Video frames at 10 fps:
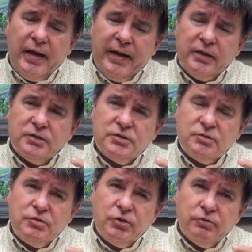and
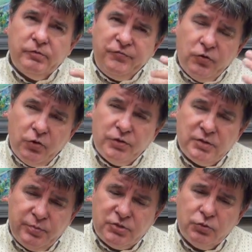you know, if you're going
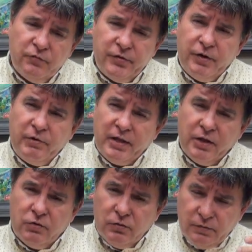to pursue a very
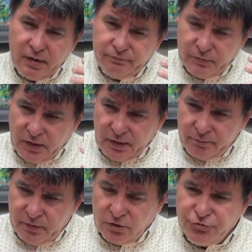radical
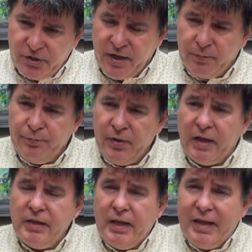uh, military
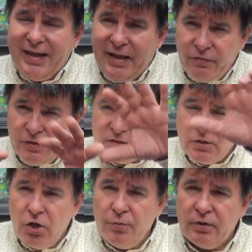campaign in
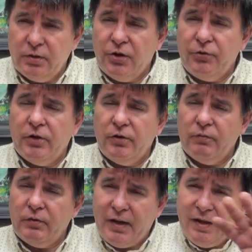this urban guerrilla
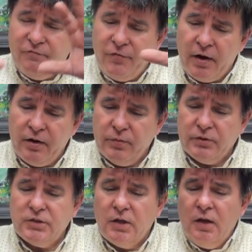
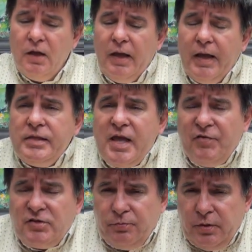environment,
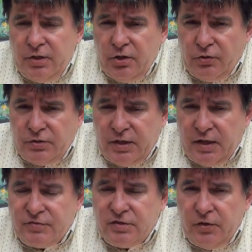inevitably you're going to
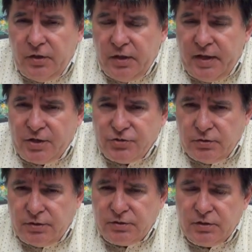have civilian
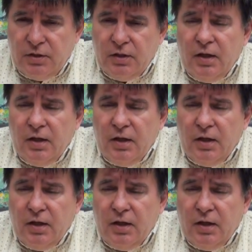casualties.